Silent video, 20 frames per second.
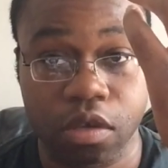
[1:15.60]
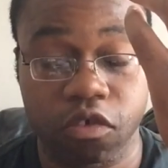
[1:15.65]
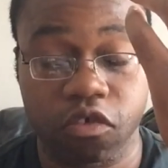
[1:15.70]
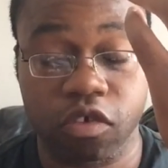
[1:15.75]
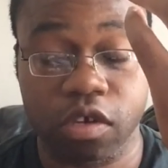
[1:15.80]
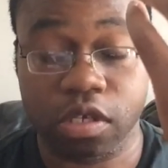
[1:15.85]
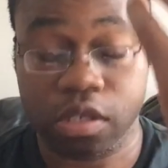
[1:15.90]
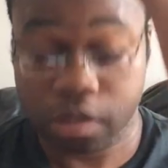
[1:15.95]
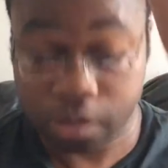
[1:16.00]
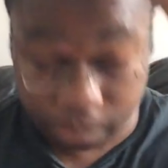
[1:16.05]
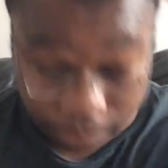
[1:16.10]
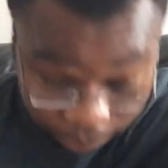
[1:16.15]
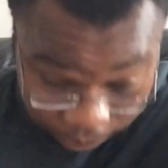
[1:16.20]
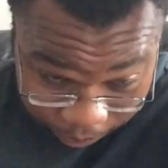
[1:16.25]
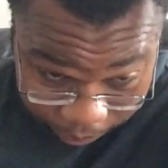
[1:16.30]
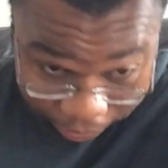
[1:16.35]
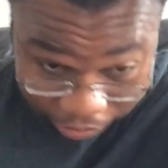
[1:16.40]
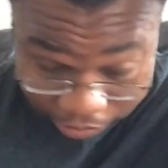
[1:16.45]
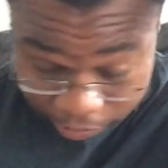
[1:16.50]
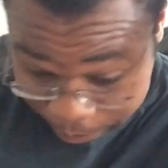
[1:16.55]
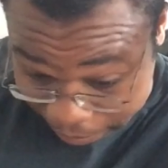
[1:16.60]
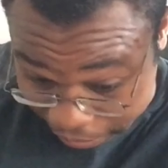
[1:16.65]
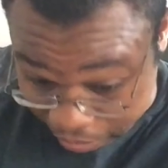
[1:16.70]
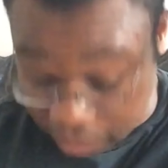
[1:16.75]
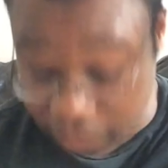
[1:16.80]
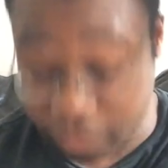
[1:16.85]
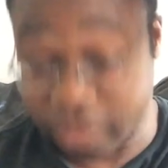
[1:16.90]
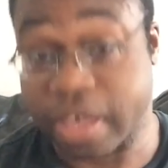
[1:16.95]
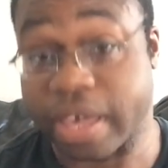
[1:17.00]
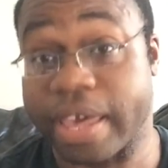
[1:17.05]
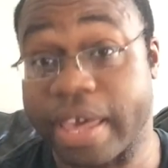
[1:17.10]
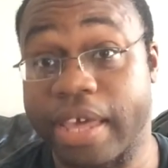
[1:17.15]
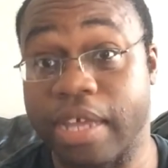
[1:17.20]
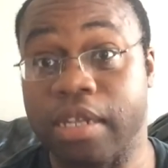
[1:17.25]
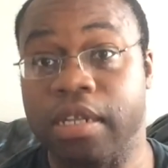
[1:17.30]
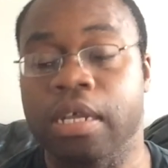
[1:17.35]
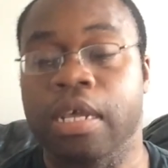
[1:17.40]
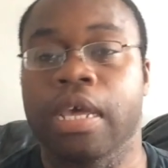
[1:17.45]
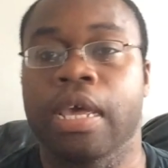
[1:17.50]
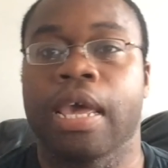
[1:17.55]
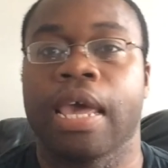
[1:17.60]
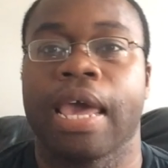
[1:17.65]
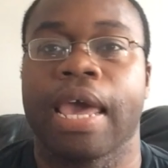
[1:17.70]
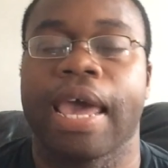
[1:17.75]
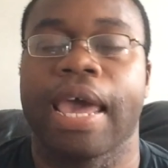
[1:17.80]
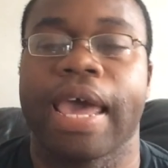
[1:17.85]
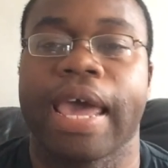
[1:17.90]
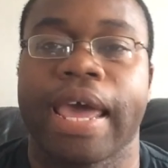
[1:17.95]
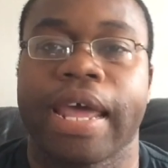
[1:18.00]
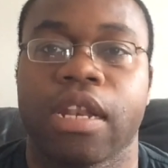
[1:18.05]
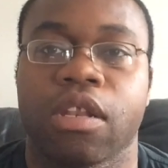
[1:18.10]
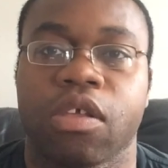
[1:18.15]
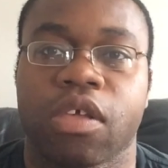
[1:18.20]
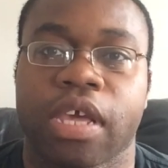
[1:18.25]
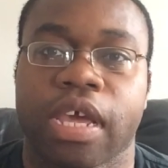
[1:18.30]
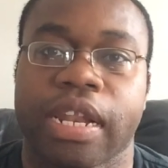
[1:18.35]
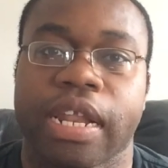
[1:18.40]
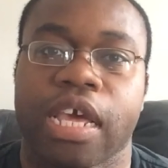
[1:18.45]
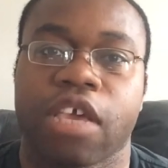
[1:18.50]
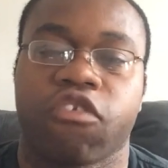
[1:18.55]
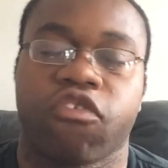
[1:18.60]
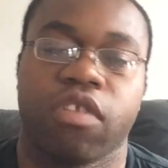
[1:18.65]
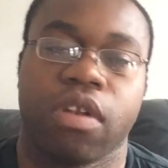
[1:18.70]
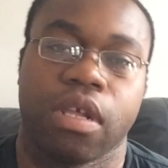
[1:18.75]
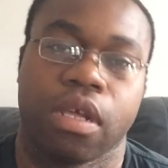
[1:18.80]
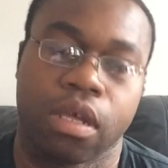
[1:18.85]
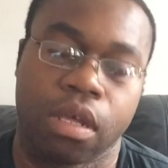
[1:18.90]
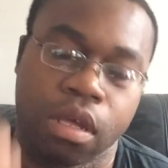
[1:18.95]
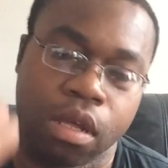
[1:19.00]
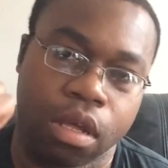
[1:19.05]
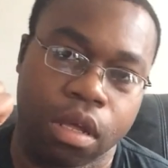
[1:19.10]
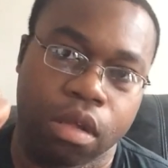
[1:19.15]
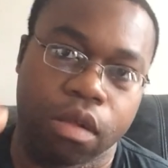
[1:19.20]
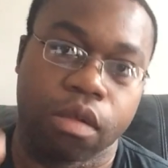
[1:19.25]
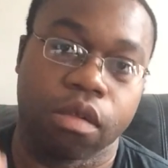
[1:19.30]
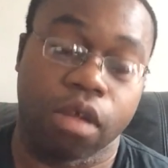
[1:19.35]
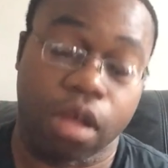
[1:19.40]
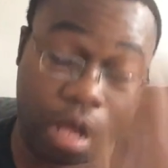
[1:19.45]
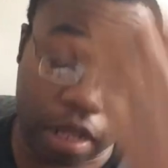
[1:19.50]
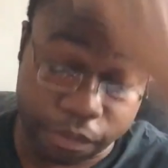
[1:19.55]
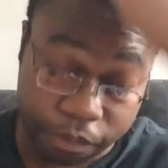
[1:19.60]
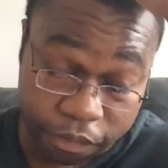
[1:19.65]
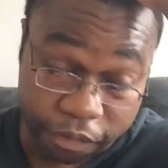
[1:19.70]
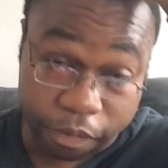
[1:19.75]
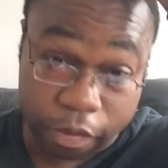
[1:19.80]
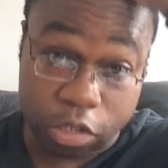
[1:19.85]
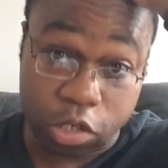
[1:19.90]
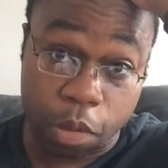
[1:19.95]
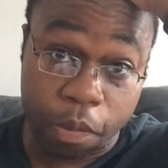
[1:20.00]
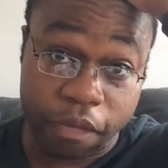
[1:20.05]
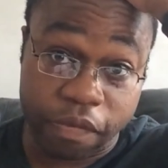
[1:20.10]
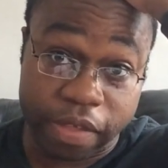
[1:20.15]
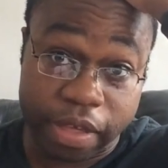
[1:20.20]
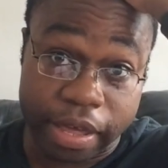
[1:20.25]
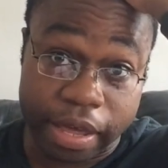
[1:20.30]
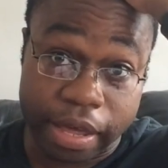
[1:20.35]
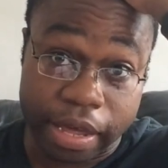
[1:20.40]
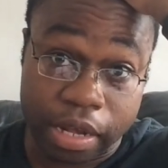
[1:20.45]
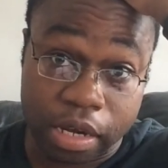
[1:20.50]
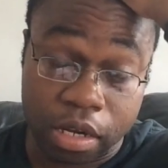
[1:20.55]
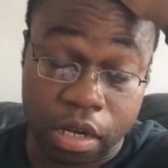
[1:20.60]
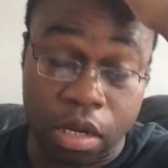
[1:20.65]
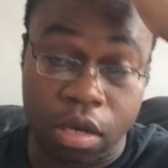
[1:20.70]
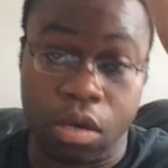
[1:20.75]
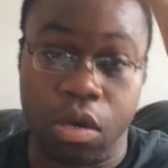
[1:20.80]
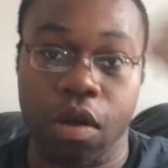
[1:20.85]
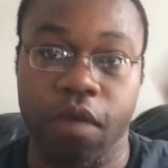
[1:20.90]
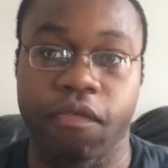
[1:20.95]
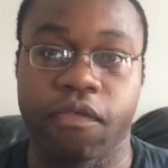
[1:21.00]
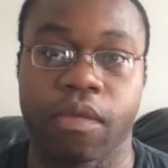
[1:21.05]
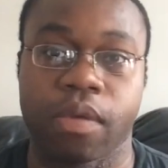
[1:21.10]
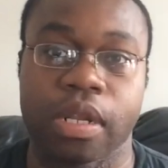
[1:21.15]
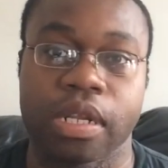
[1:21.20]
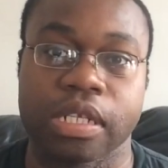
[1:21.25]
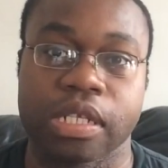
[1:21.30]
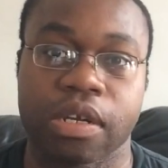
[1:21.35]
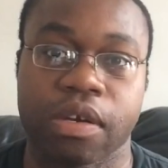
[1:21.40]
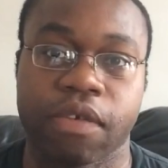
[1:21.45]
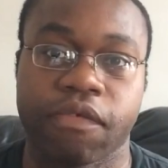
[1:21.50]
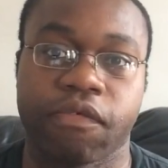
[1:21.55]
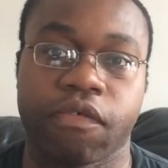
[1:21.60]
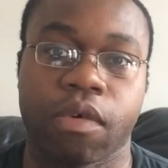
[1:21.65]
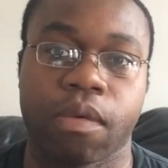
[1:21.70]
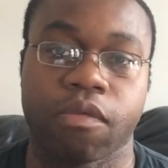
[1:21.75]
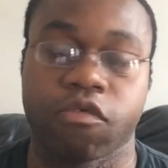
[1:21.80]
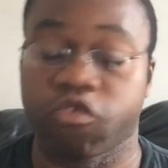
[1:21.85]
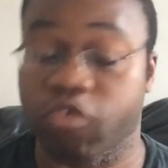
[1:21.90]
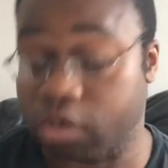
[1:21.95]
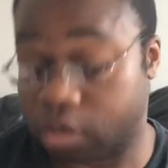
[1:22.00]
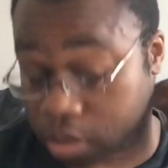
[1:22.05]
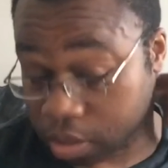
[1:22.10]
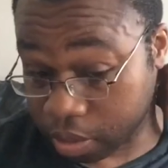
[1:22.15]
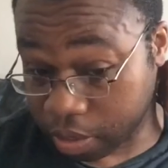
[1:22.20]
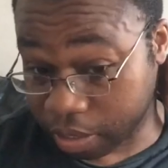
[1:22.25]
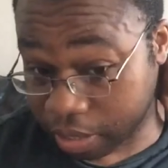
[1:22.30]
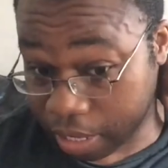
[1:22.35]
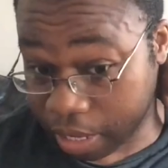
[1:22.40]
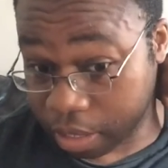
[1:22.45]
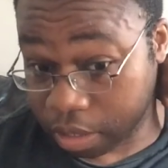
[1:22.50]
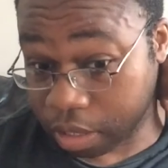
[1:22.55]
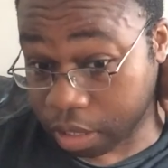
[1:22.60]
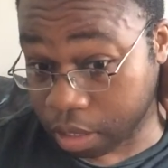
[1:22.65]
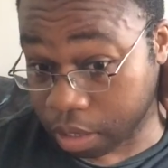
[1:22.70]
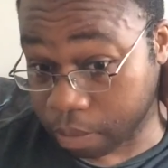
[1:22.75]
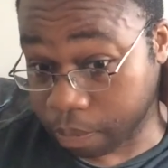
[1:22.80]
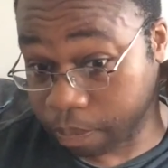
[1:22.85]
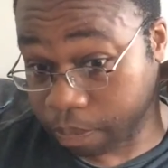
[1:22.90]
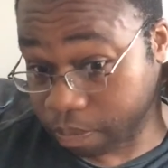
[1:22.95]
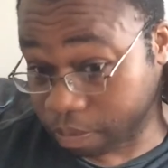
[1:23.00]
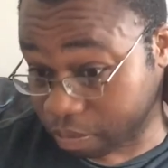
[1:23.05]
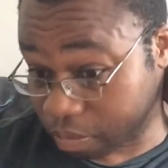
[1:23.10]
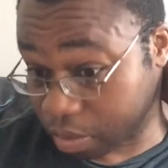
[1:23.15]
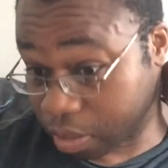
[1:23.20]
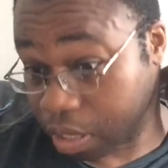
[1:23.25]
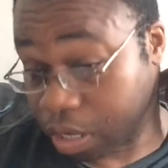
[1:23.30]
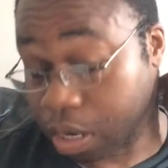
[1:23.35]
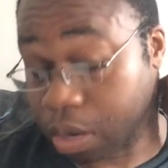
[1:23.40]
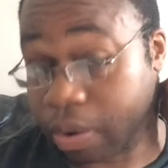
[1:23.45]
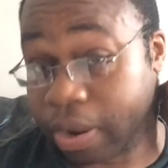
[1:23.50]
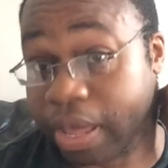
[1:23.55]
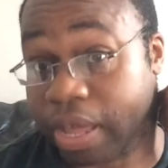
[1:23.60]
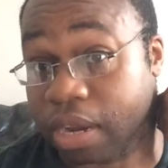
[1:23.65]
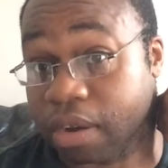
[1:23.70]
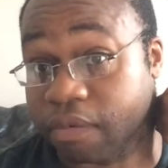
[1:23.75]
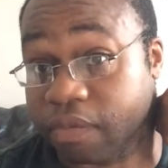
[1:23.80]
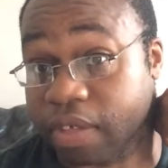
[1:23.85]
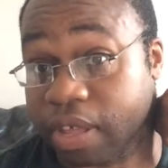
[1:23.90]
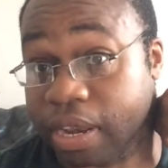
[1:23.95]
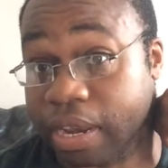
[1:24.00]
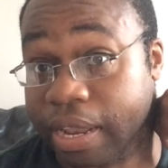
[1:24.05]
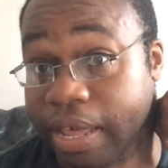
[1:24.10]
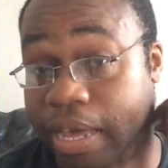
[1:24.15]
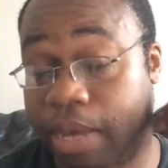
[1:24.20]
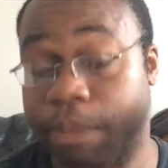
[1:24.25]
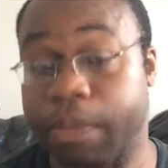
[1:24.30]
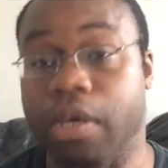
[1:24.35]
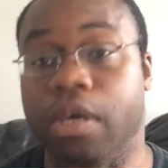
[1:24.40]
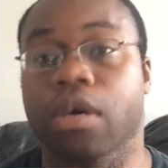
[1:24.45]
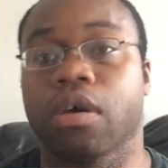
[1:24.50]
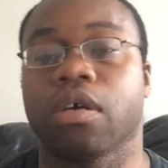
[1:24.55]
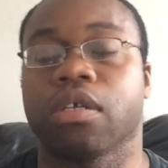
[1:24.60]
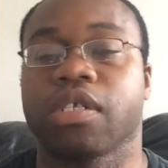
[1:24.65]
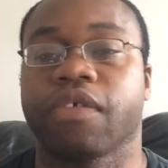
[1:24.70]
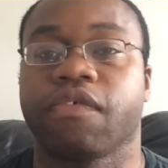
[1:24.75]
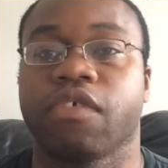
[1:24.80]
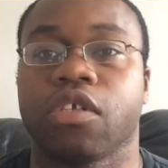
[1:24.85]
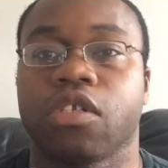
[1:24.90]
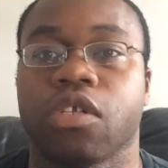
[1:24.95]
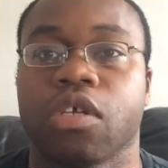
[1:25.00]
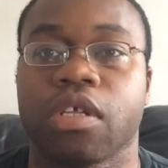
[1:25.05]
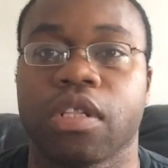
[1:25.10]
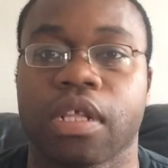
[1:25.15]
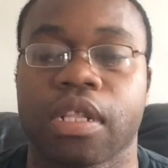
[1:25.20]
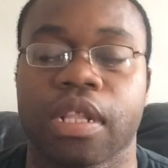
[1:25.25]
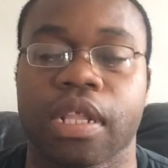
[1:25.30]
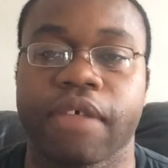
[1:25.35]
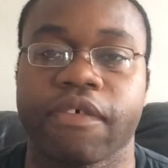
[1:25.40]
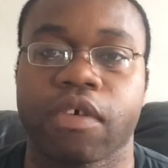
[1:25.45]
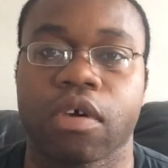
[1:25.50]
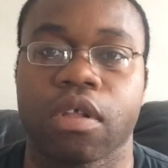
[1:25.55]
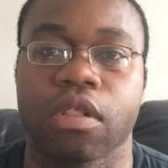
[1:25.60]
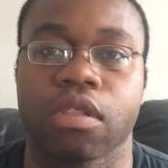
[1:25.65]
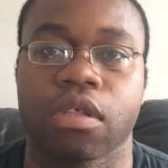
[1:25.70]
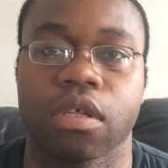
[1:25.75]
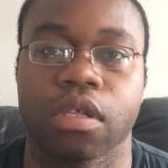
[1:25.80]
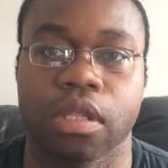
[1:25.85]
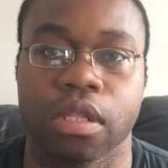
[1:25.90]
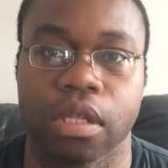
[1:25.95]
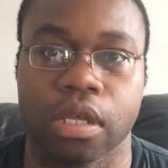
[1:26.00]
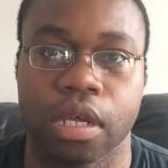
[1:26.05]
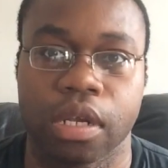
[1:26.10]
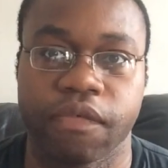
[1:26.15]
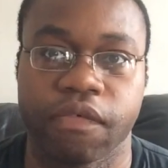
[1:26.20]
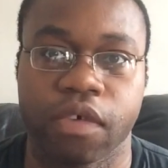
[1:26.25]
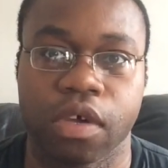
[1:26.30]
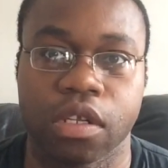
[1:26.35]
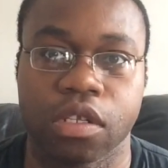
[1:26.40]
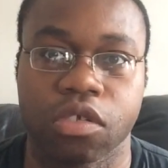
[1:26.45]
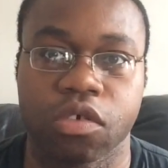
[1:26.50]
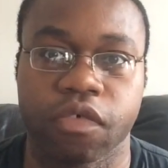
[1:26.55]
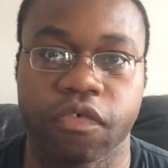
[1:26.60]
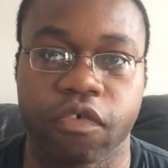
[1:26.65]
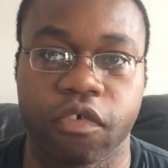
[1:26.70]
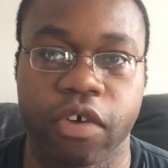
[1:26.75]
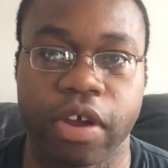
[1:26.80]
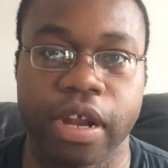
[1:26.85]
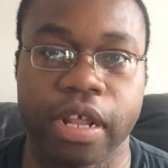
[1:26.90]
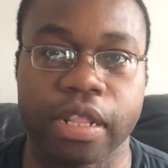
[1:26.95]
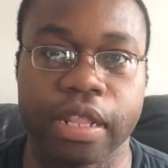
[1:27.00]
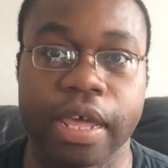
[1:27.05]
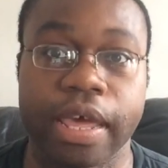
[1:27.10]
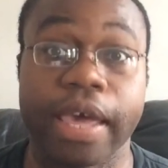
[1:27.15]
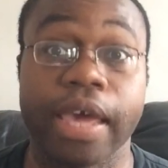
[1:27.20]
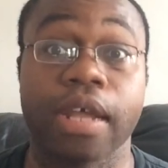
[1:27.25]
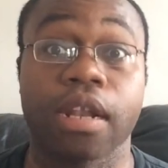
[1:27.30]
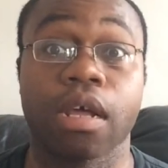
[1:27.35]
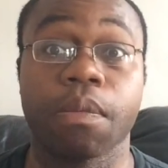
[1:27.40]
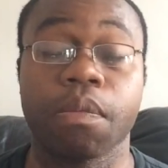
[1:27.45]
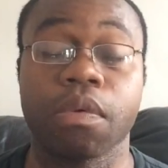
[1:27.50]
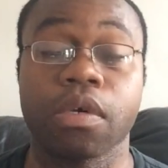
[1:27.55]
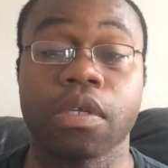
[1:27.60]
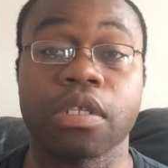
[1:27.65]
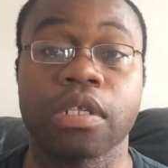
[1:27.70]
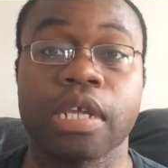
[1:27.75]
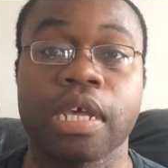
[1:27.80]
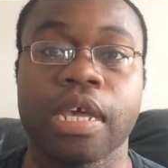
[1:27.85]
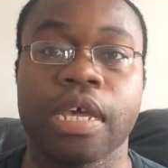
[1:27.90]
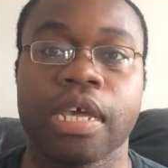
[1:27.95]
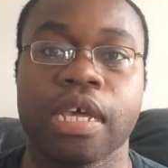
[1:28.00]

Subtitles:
just by the back of their head, and you can actually from the top of their head, not from necessarily from just the lower end of their neck, because if you do that, then they've got the advantage of craning their head upwards.